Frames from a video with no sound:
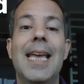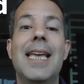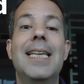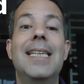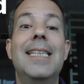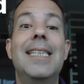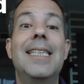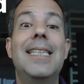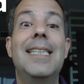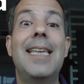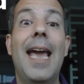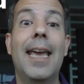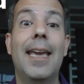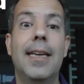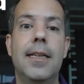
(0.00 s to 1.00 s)

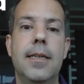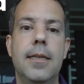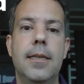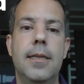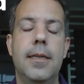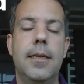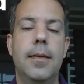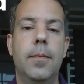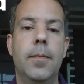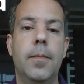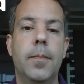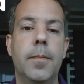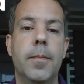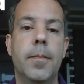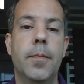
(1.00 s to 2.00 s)
Second.
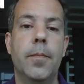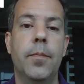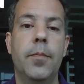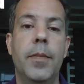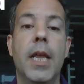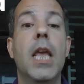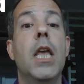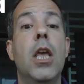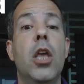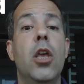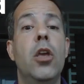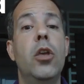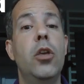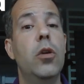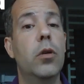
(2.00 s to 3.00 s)

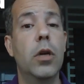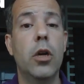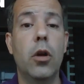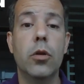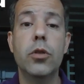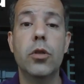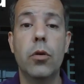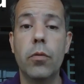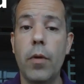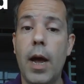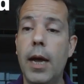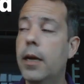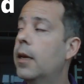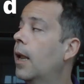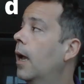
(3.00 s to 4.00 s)
You can also write
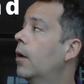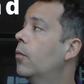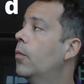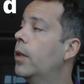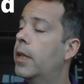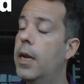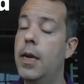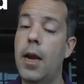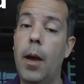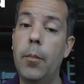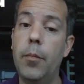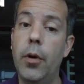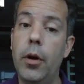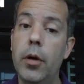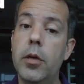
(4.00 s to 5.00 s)
like with a
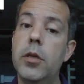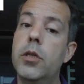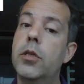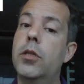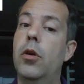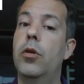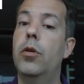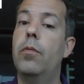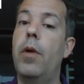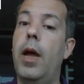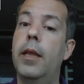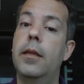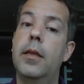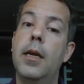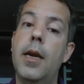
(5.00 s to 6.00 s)
number. So you write the
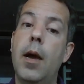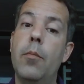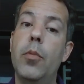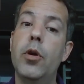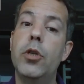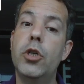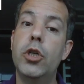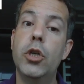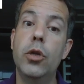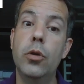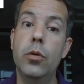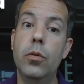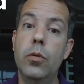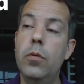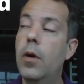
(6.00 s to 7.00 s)
number
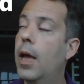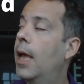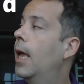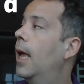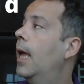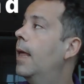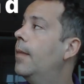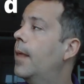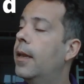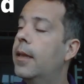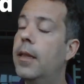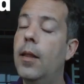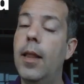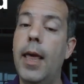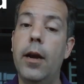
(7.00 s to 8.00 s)
2 and then the
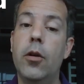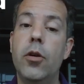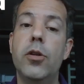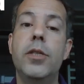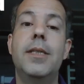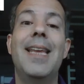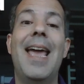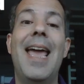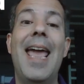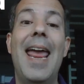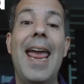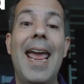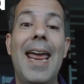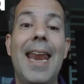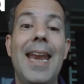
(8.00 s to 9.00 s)
letters
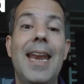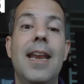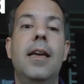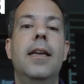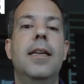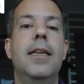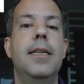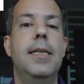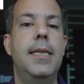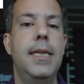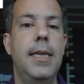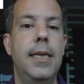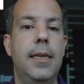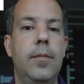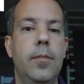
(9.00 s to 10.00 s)
N-D.
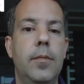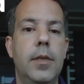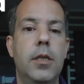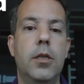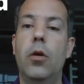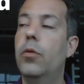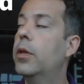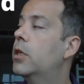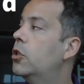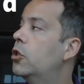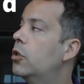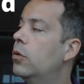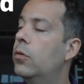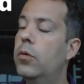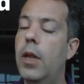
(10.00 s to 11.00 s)
So the
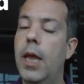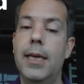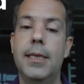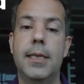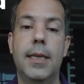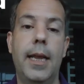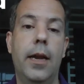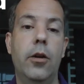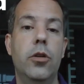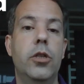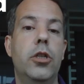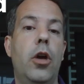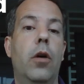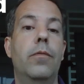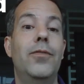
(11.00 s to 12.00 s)
2 last letters
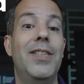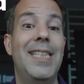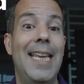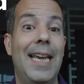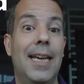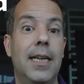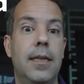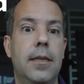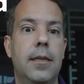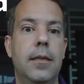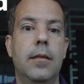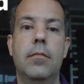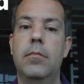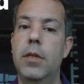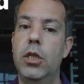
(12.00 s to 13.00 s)
of second.
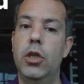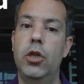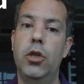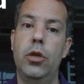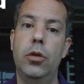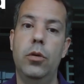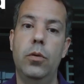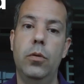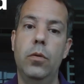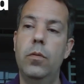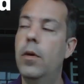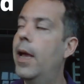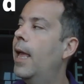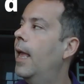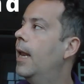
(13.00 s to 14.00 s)
2,
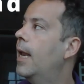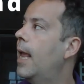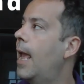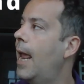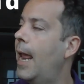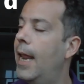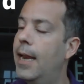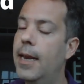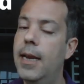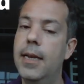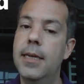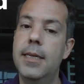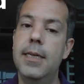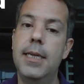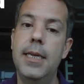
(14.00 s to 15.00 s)

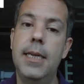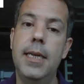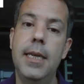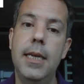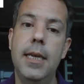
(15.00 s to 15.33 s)
N-D.